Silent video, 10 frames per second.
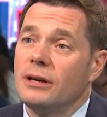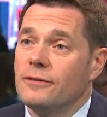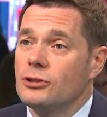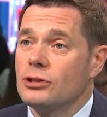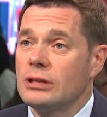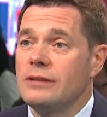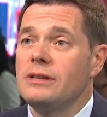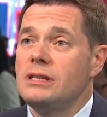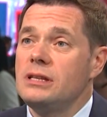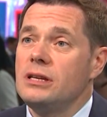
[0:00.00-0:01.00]
Unfortunately,
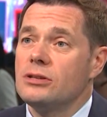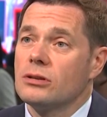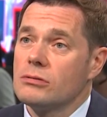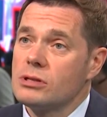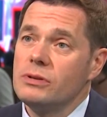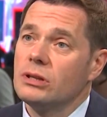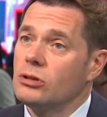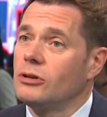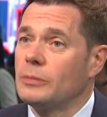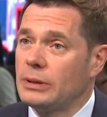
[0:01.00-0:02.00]
we see certain swing
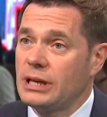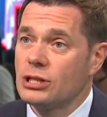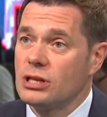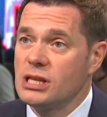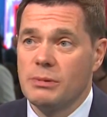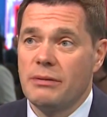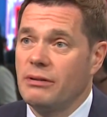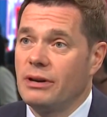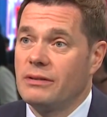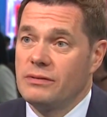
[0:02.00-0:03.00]
toward protectionism
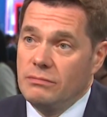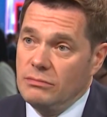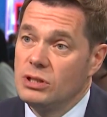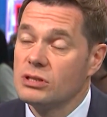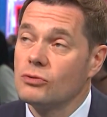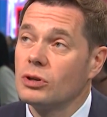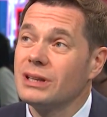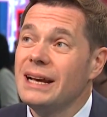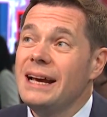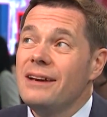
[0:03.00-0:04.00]
everywhere in the world,